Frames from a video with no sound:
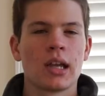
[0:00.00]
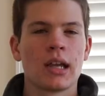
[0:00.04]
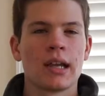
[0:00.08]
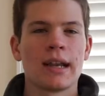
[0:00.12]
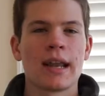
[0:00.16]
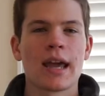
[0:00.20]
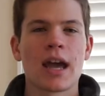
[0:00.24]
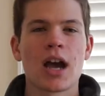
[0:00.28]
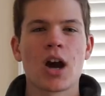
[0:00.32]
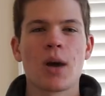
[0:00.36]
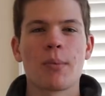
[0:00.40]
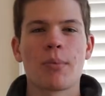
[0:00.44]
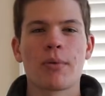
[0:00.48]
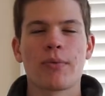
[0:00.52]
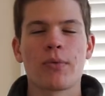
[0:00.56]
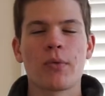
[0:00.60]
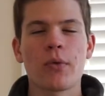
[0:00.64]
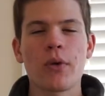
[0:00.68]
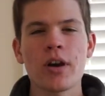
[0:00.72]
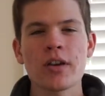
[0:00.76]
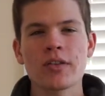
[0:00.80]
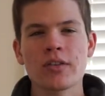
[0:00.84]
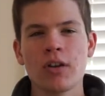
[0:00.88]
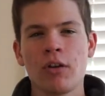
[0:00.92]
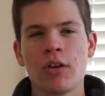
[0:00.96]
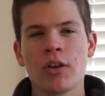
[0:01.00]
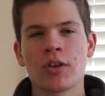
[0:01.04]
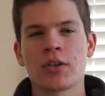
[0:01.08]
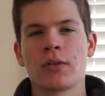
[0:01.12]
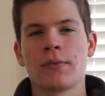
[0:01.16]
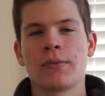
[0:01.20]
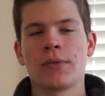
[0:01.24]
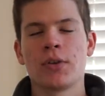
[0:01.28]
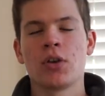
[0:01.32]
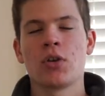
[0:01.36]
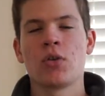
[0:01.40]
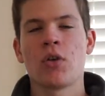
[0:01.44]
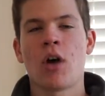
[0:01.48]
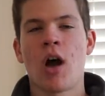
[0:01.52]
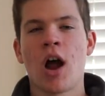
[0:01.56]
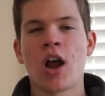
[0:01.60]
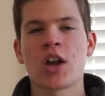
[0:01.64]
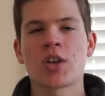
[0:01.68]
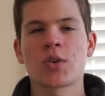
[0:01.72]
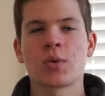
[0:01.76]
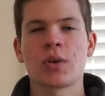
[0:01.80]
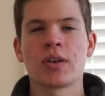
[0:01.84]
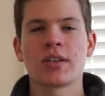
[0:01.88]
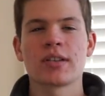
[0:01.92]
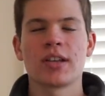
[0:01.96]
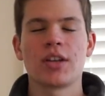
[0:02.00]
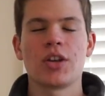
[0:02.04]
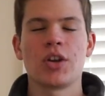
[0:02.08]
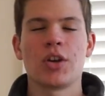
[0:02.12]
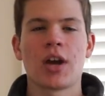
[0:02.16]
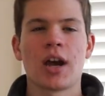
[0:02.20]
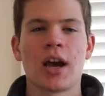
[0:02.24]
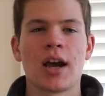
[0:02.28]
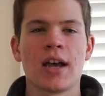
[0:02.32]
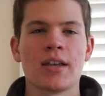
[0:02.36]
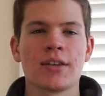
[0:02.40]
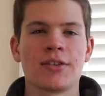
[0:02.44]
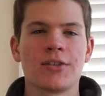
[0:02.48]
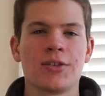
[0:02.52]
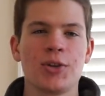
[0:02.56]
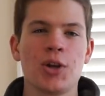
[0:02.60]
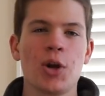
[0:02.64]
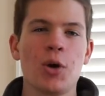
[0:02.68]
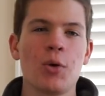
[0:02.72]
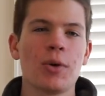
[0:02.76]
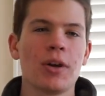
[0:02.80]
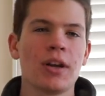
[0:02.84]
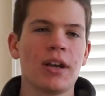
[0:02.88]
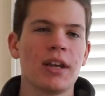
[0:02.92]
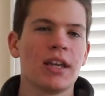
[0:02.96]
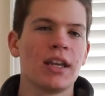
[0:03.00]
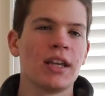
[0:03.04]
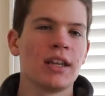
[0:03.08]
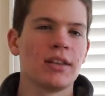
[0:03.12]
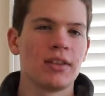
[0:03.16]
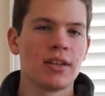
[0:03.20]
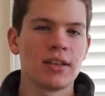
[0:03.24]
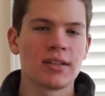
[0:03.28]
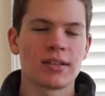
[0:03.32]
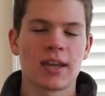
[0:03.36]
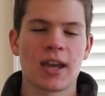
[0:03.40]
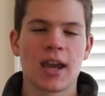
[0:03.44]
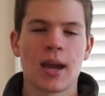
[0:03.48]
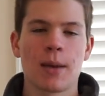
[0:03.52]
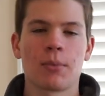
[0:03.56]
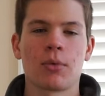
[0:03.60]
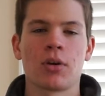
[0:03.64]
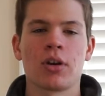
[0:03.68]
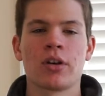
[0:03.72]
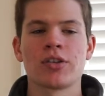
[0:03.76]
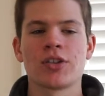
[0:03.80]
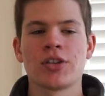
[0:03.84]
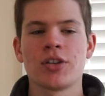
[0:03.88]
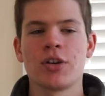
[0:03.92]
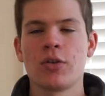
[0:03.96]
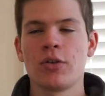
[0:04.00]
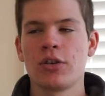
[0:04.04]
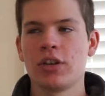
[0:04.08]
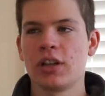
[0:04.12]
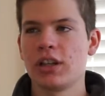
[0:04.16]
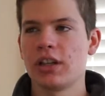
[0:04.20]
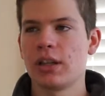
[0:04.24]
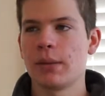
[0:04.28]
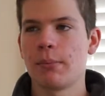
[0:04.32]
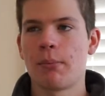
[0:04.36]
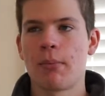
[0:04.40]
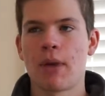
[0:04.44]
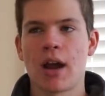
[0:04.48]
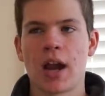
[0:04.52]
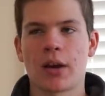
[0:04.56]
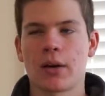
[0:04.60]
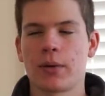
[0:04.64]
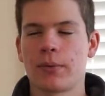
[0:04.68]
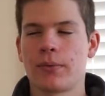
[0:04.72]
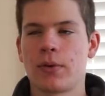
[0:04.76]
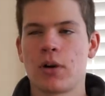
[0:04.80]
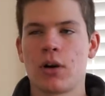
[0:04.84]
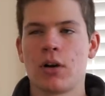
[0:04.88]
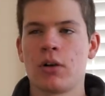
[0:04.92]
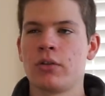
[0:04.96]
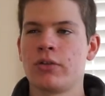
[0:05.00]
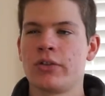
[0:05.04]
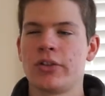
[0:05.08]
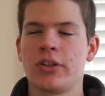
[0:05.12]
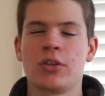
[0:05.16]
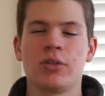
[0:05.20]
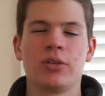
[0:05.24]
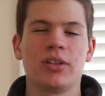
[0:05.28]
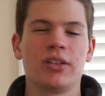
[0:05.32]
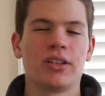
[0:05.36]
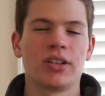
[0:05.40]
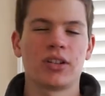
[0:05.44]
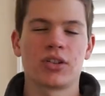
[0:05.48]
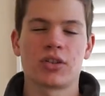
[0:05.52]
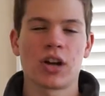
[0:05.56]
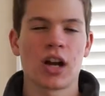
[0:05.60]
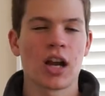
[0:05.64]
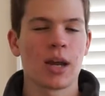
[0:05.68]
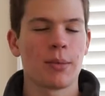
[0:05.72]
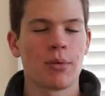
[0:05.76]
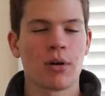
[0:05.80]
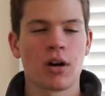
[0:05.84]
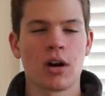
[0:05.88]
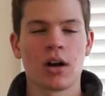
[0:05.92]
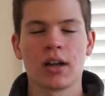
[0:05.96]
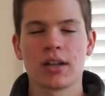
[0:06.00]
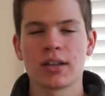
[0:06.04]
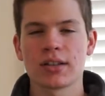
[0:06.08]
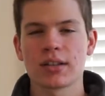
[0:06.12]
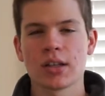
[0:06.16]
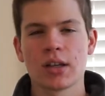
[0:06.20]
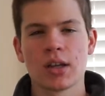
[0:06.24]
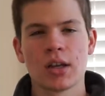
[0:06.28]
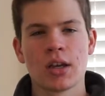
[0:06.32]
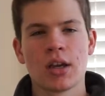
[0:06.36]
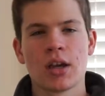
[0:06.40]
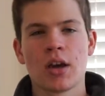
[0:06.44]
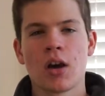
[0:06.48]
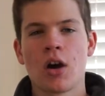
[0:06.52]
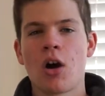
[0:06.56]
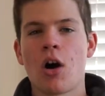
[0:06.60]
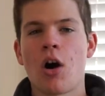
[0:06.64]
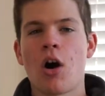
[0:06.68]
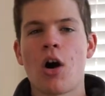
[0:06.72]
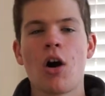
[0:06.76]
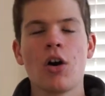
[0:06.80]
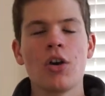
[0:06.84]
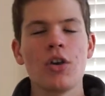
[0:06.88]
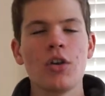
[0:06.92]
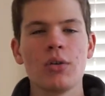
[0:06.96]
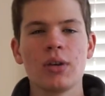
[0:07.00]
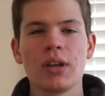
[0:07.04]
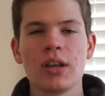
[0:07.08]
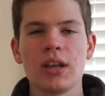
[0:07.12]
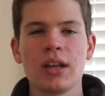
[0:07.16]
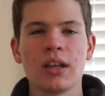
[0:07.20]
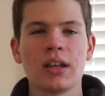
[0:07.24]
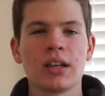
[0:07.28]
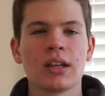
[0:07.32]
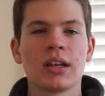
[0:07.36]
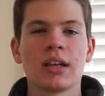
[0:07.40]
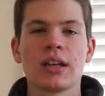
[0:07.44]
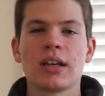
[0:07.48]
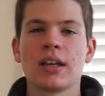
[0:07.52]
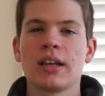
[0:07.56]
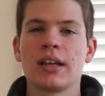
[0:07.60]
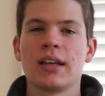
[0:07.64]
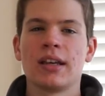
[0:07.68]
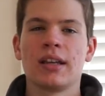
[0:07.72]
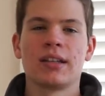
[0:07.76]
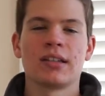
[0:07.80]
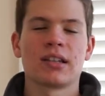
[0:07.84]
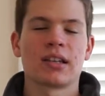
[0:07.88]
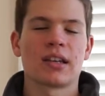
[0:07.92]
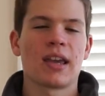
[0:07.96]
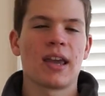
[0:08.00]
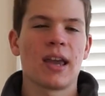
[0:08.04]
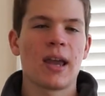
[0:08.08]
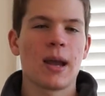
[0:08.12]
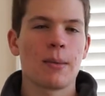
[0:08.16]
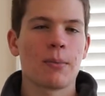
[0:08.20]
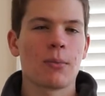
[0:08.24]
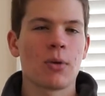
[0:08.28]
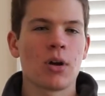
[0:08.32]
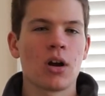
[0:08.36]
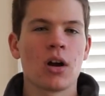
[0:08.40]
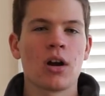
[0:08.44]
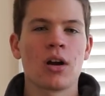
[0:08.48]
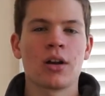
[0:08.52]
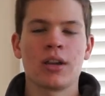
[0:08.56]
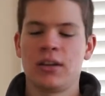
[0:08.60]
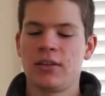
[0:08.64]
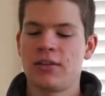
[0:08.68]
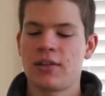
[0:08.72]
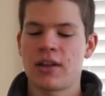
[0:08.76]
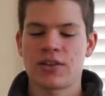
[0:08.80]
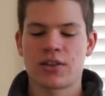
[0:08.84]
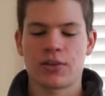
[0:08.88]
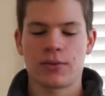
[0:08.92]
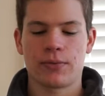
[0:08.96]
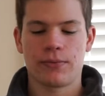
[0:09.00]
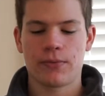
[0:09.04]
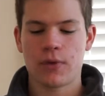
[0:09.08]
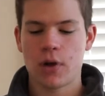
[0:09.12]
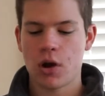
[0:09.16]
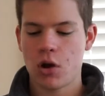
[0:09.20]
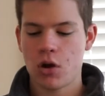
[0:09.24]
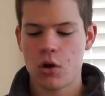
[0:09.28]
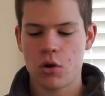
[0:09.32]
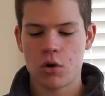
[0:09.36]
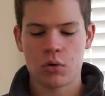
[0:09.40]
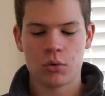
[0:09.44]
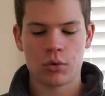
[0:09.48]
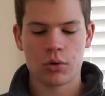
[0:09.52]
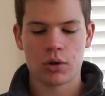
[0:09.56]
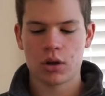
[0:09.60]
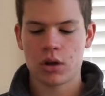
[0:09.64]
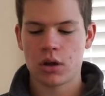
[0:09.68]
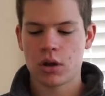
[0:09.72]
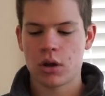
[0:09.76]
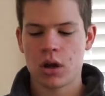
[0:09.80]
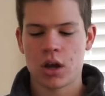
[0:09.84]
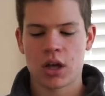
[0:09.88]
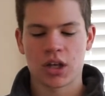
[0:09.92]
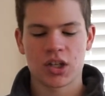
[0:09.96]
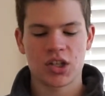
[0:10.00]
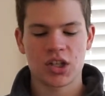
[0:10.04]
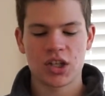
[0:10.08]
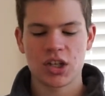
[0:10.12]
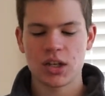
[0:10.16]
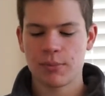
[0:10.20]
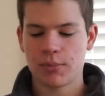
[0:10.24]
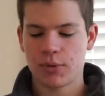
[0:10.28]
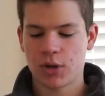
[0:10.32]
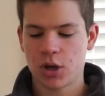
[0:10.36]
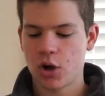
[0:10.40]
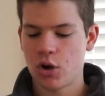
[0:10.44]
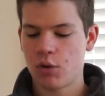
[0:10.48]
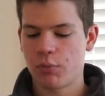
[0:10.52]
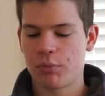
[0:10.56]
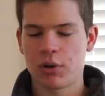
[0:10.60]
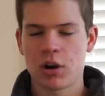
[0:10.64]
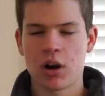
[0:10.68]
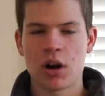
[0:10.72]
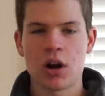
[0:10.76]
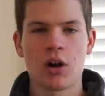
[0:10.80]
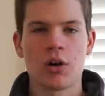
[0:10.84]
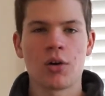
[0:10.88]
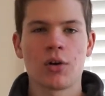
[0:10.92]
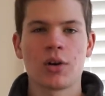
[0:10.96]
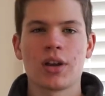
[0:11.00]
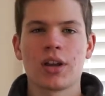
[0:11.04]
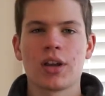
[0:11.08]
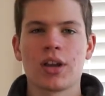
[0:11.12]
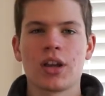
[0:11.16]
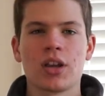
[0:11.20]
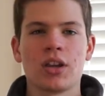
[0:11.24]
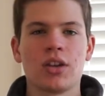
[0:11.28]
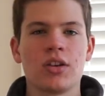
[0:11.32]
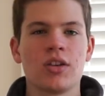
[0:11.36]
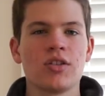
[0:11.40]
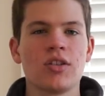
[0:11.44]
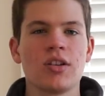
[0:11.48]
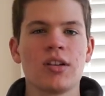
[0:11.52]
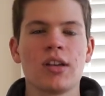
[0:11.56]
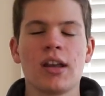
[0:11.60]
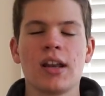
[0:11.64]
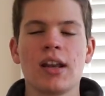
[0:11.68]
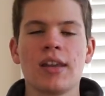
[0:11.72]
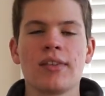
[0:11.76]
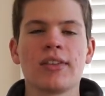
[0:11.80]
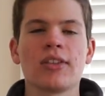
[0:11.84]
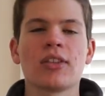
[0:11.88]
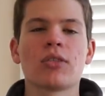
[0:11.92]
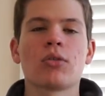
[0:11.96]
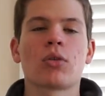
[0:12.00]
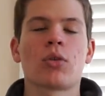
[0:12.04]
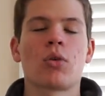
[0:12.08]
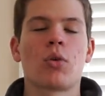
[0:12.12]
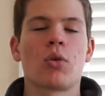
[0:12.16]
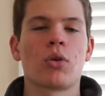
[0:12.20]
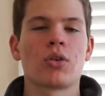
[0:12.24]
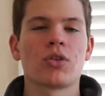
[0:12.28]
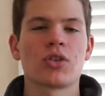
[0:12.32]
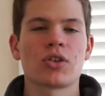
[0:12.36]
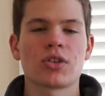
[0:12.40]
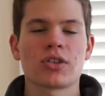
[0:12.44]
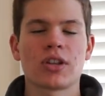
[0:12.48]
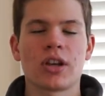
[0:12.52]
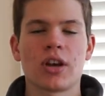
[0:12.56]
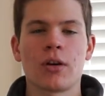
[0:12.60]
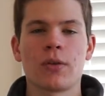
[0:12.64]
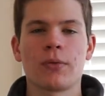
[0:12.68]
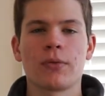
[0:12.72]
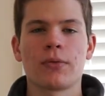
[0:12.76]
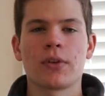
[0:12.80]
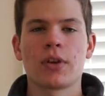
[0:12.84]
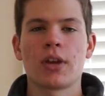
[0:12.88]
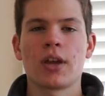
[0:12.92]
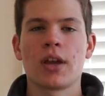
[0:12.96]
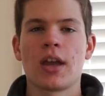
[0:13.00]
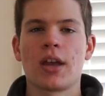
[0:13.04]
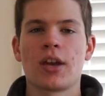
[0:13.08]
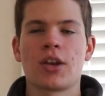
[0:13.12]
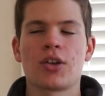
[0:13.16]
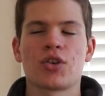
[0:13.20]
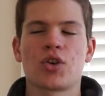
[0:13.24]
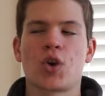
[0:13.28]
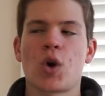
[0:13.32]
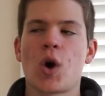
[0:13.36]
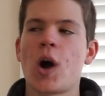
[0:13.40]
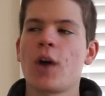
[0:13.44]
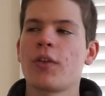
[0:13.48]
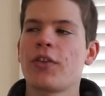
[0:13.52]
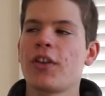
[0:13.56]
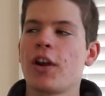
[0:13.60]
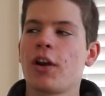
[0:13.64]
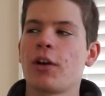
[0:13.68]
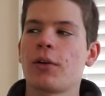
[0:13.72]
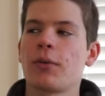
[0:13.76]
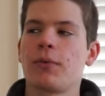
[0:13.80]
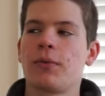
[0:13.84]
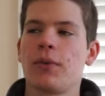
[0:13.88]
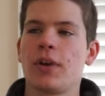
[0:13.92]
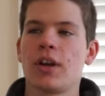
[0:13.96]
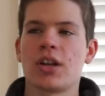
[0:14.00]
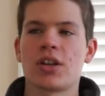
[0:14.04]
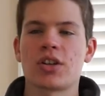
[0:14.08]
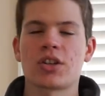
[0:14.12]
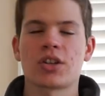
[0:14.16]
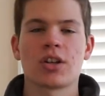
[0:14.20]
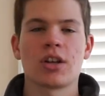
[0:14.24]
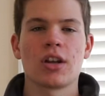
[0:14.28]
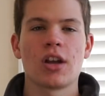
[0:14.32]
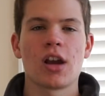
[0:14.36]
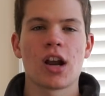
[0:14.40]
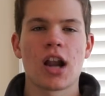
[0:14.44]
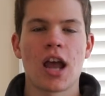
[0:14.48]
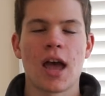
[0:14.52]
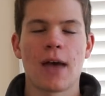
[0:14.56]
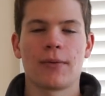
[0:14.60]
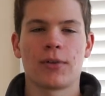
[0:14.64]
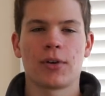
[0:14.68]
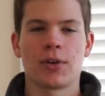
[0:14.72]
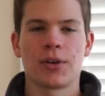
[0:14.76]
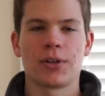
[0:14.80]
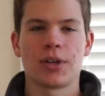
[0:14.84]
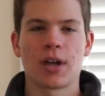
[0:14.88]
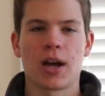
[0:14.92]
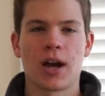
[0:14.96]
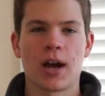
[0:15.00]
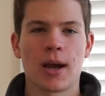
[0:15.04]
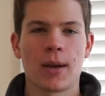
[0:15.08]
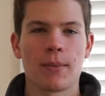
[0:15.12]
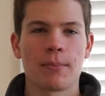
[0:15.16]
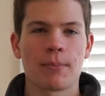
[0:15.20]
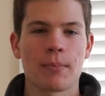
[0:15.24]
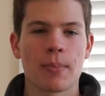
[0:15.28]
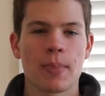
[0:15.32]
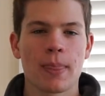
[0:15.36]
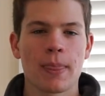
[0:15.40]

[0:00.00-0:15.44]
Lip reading: Now, before I start this review, I just want to say to you guys, you don't need these cameras, you don't need the microphones, you don't need the tripods. All you need is a camera, either that's a phone, a cheap GoPro. You just need anything to record yourself and just go out there and fish and have a good time.